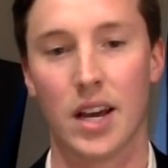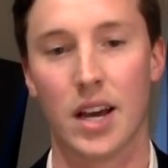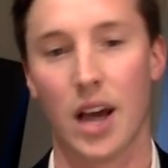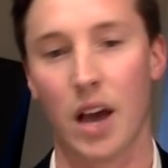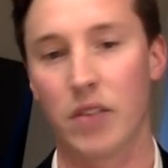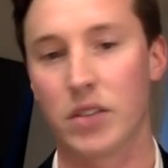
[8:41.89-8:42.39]

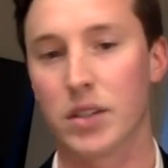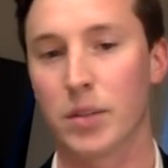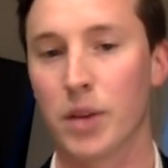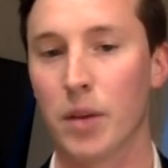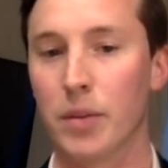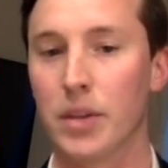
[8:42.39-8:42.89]
However, some
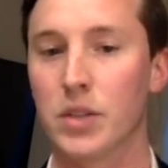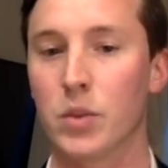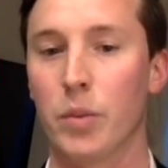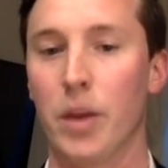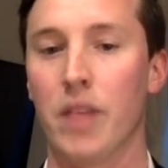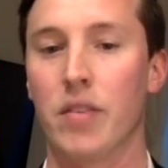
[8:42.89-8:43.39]
companies will
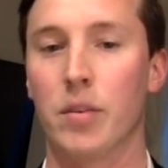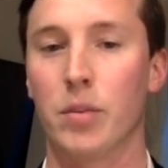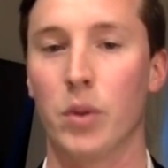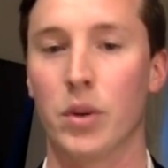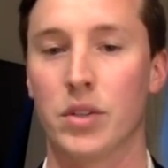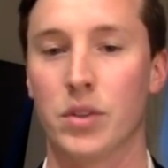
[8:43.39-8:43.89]
pay for
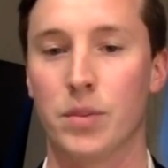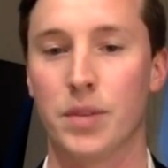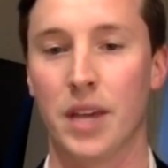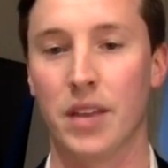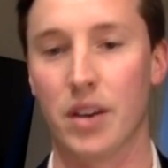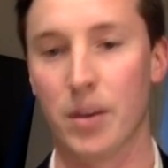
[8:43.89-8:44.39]
employees to
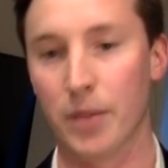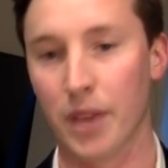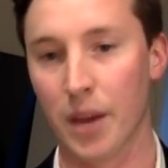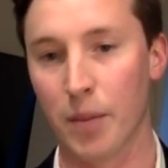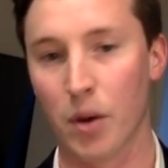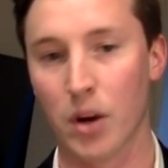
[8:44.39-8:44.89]
obtain their
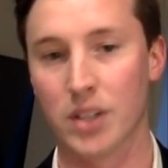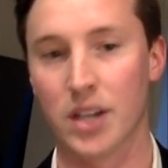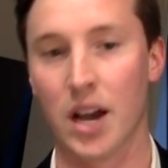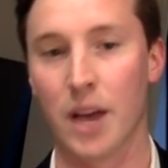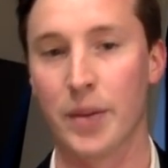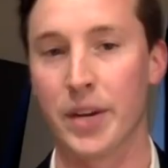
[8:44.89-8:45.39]
MBA
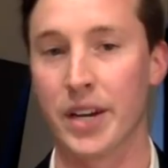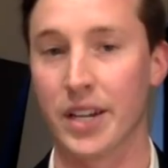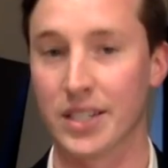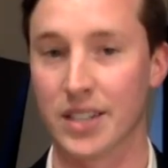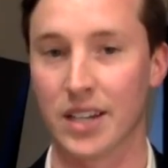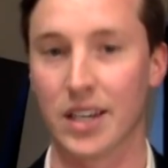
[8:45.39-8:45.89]
part-time in an
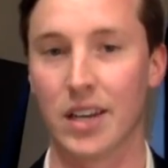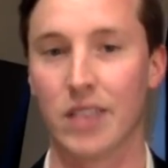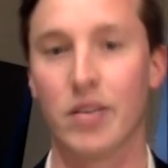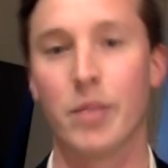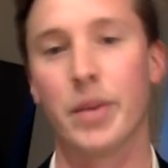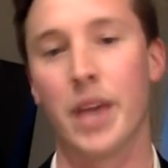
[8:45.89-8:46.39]
executive
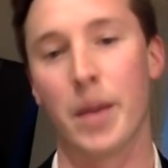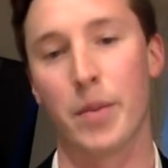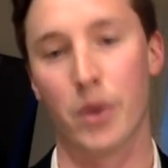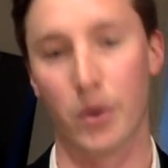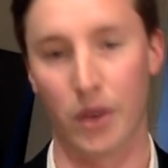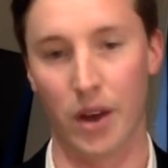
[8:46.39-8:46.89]
MBA
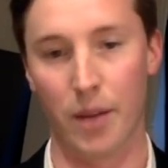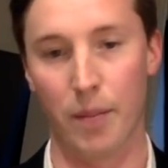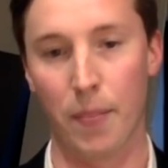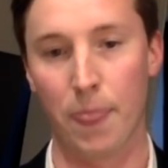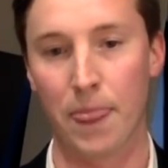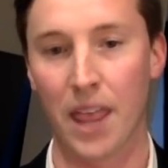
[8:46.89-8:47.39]
program.
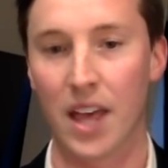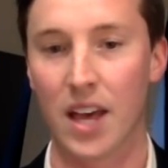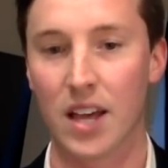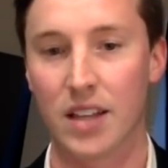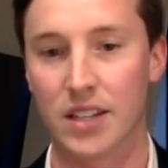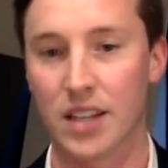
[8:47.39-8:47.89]

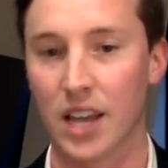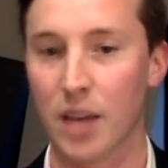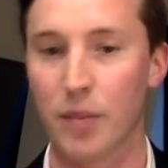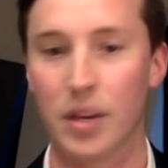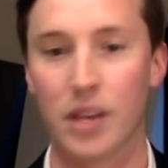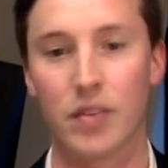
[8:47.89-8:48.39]
This can
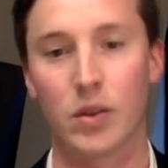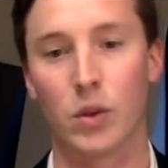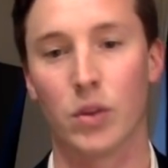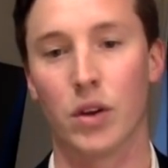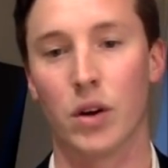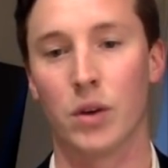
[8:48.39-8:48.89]
be
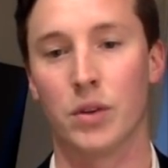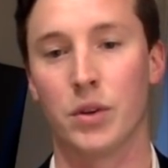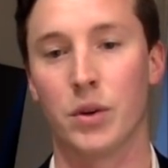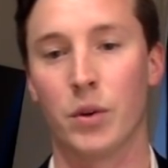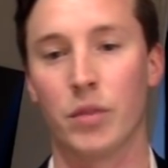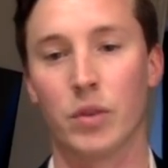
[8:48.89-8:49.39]
difficult though due
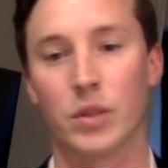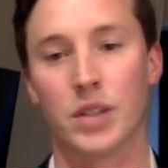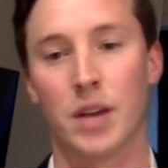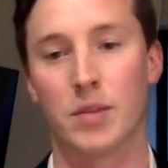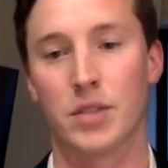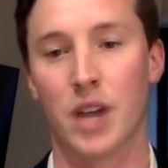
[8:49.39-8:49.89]
to a
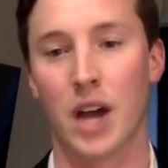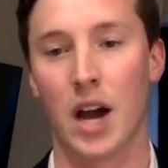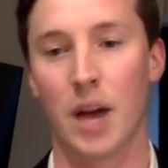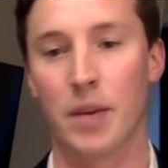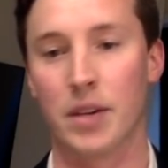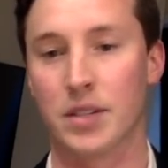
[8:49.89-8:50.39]
full-time
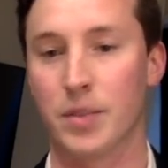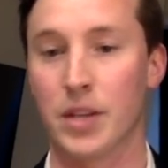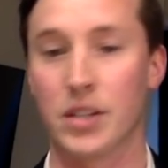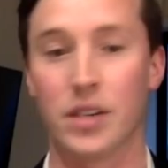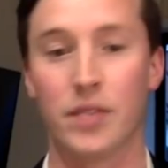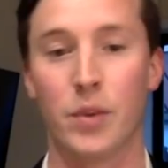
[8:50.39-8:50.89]
job, and
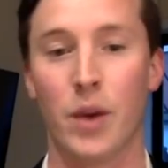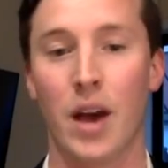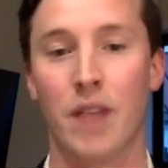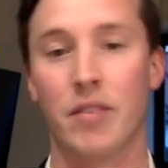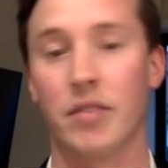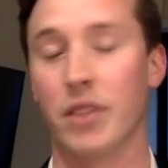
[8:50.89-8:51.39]
especially if you
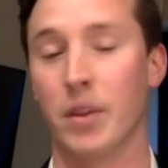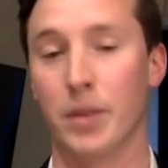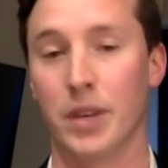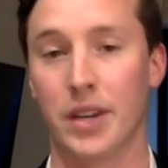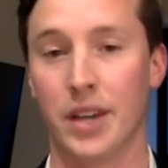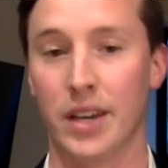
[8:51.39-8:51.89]
have a family
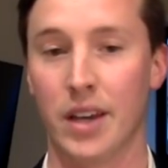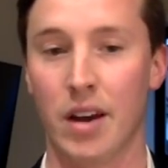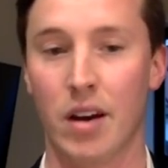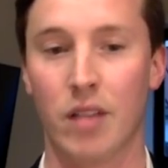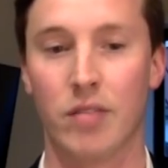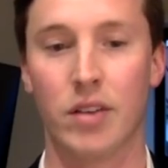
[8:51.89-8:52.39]
to take care
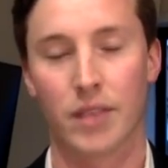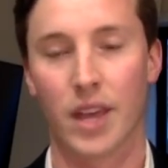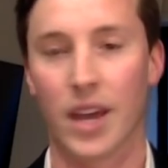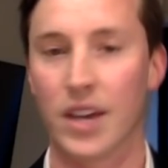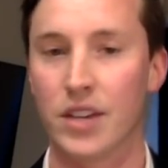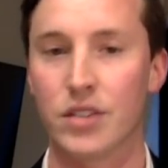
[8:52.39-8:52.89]
of.
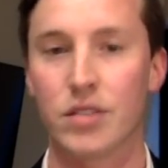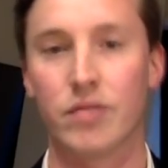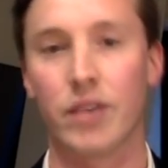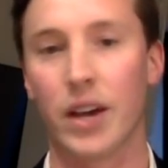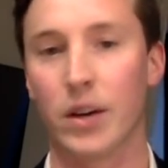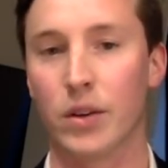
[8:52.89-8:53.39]
And just some
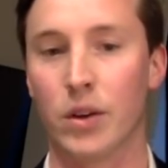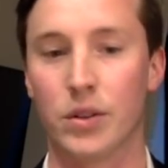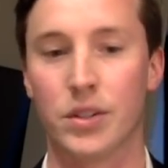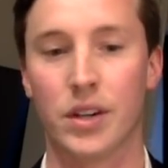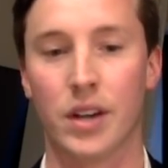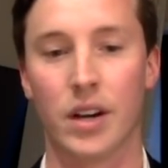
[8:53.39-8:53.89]
final notes
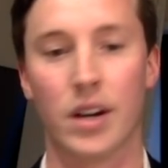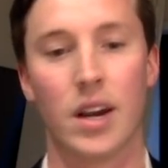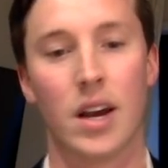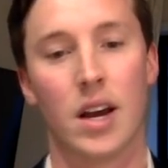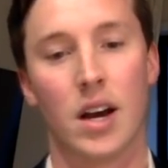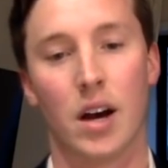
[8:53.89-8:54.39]
here.
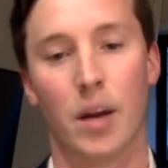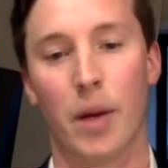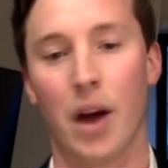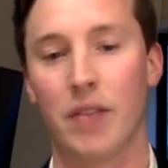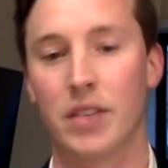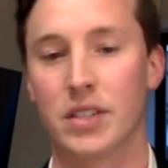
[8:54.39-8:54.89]

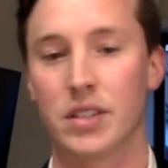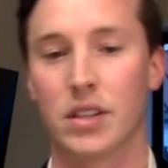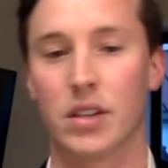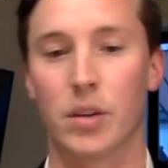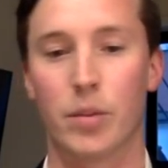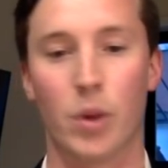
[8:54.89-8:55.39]
Obviously,
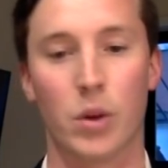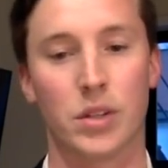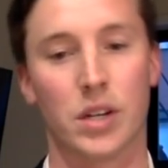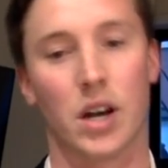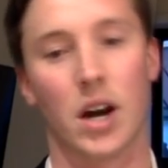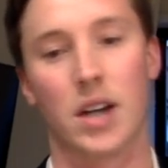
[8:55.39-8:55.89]
there are pros
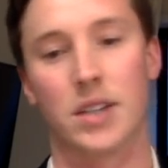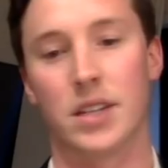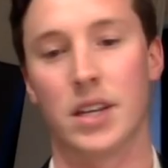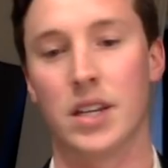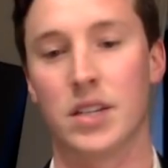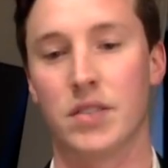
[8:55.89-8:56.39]
and cons to
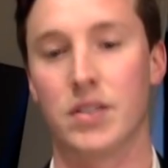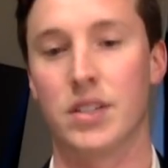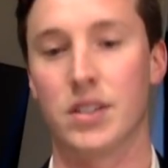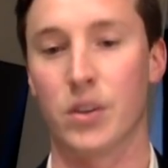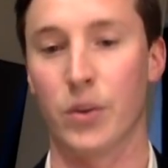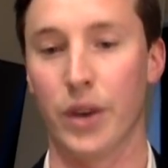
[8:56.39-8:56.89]
each of
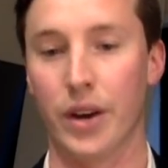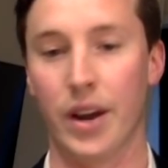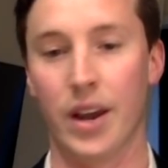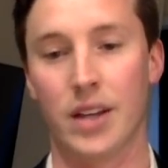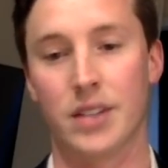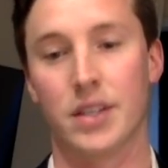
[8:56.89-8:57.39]
these
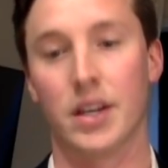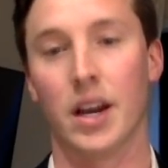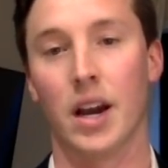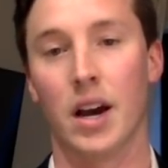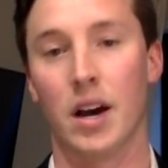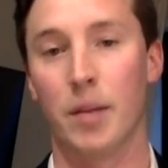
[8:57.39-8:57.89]

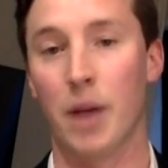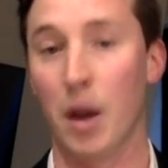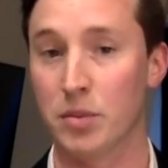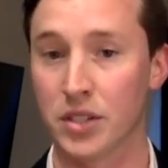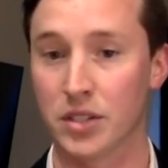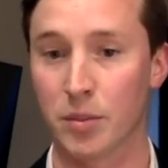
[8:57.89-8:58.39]
career-enhancing
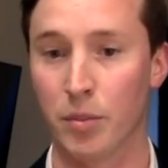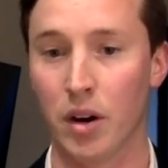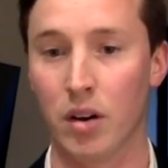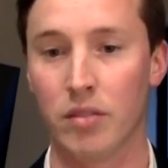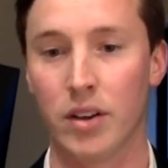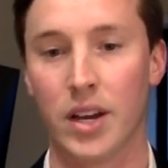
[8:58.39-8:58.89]
options
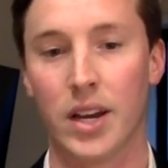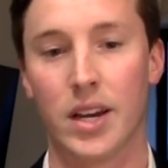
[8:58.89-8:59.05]
above.